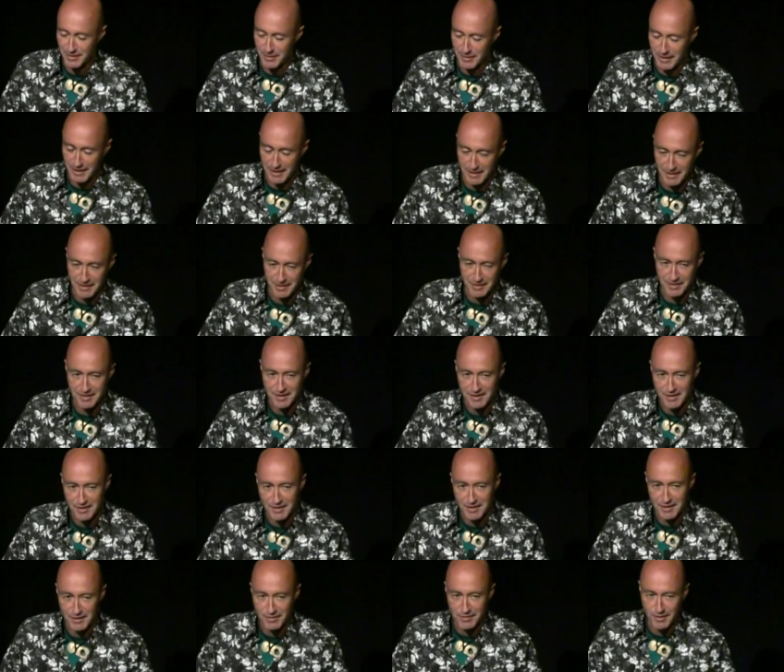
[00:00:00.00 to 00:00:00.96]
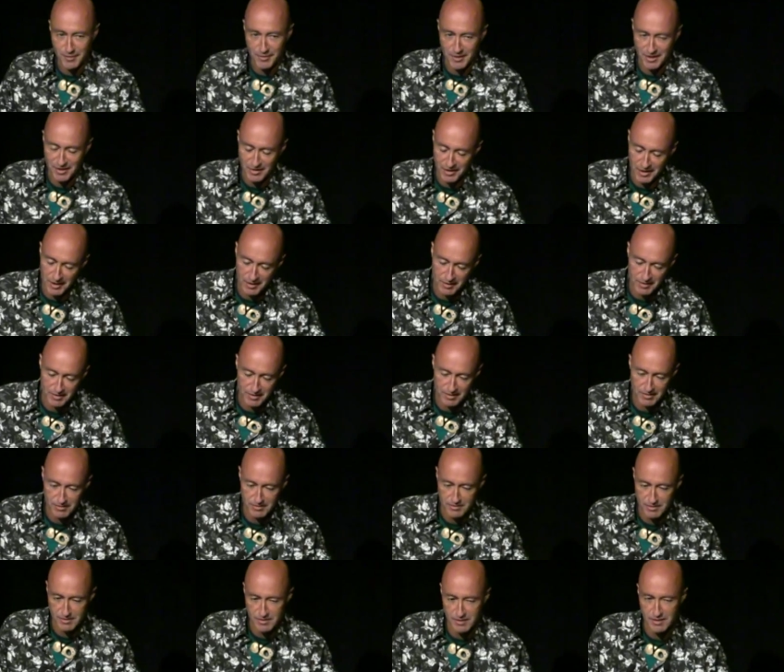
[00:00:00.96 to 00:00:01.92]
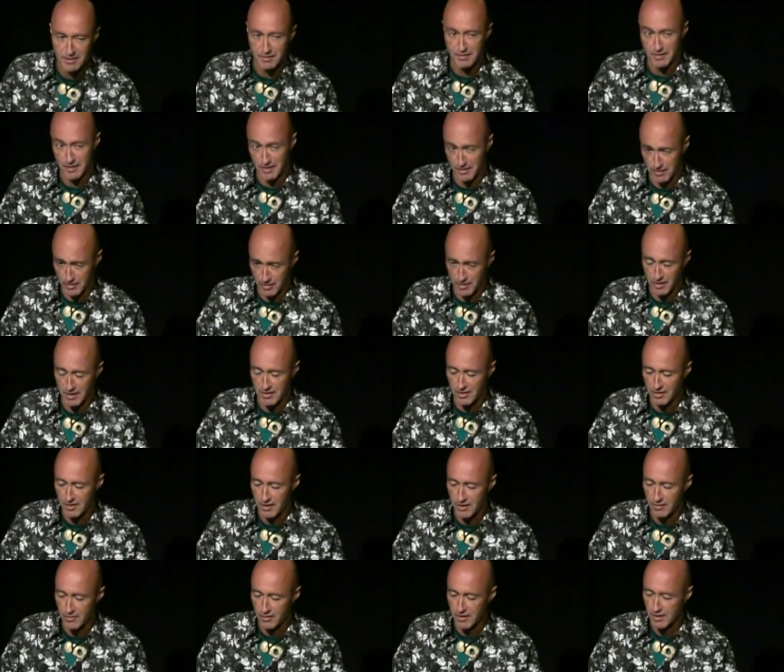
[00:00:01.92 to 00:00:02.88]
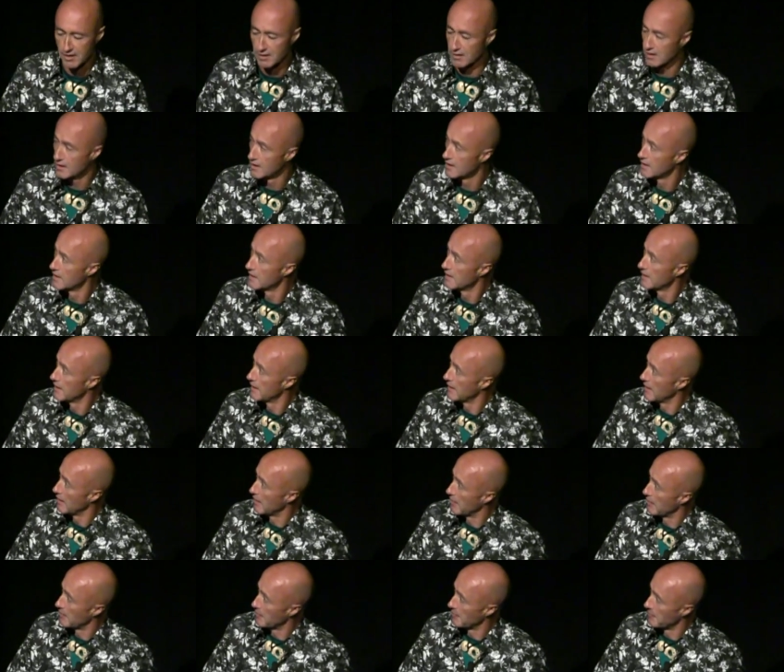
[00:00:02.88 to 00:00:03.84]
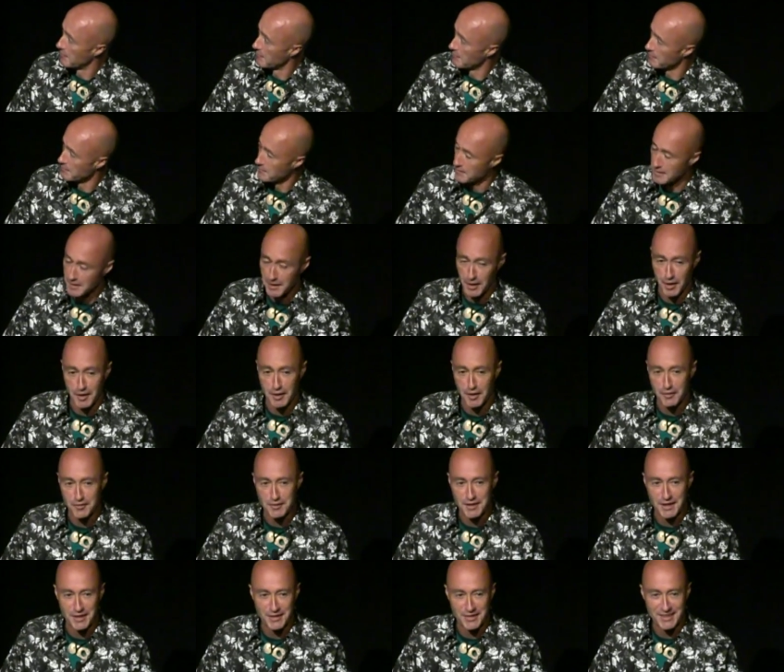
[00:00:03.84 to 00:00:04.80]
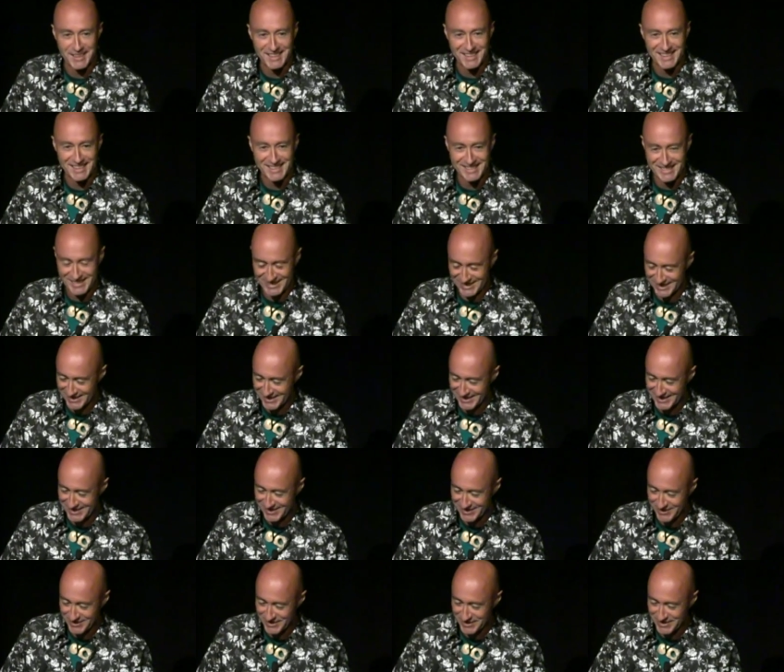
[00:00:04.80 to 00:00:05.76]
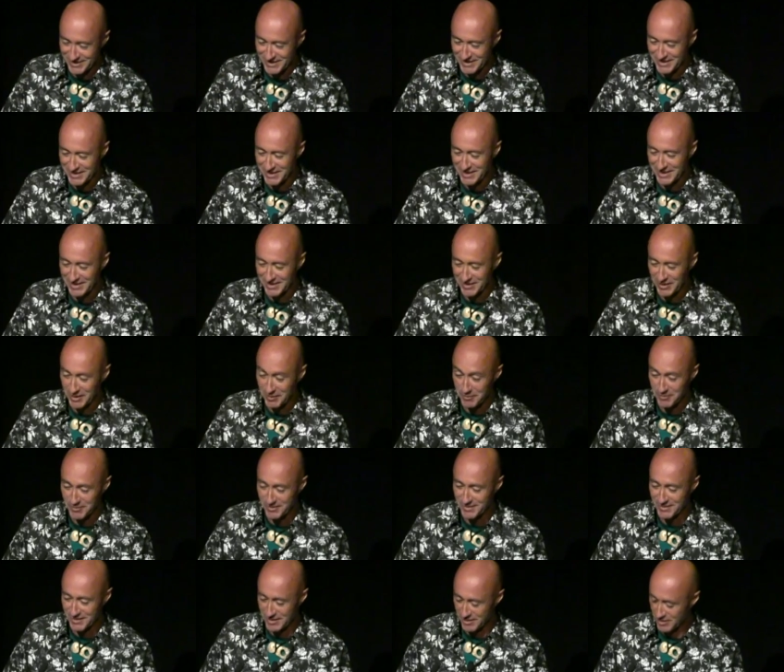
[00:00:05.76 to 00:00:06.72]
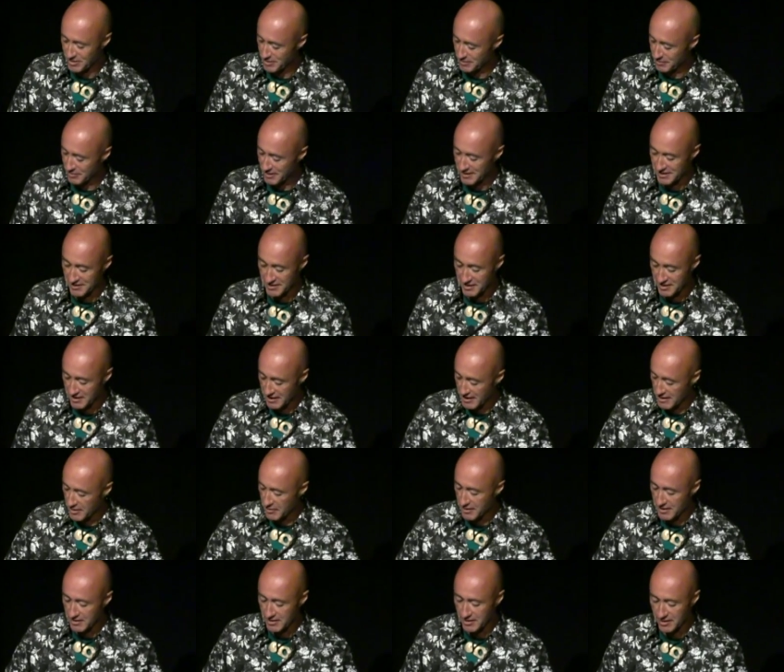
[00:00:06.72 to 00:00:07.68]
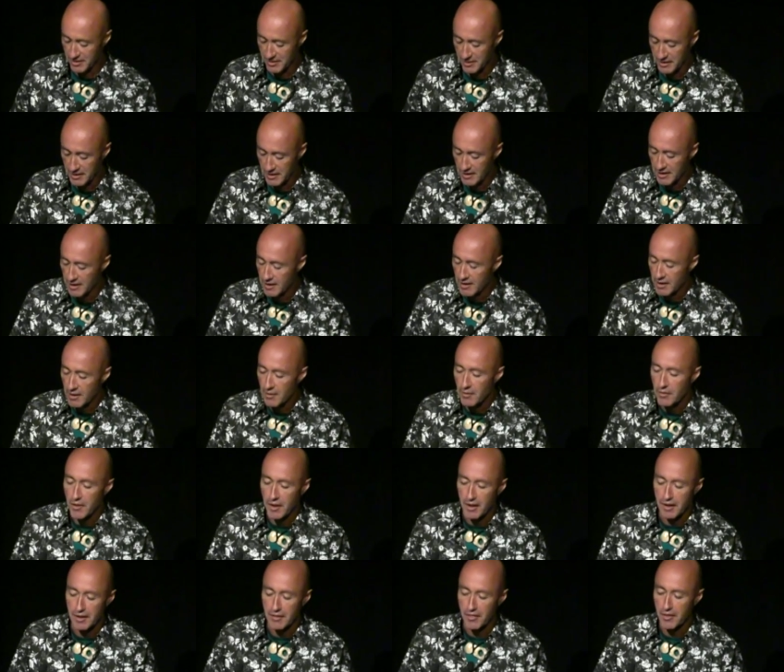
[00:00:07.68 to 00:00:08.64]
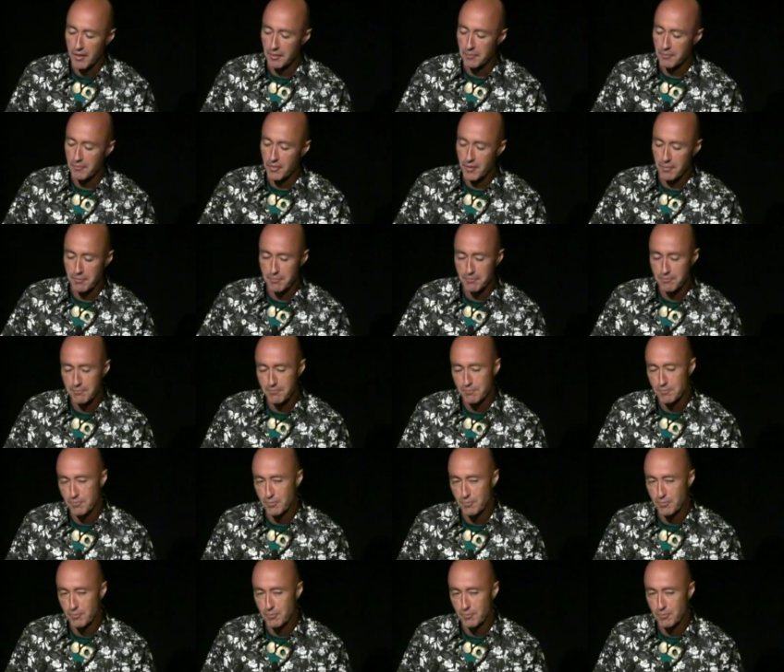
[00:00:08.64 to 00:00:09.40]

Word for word: you uh, eat titi from the south." Nice stuff, that. Um, and I live down there now, so uh, that I'm... good place. Anyway, so the, the, the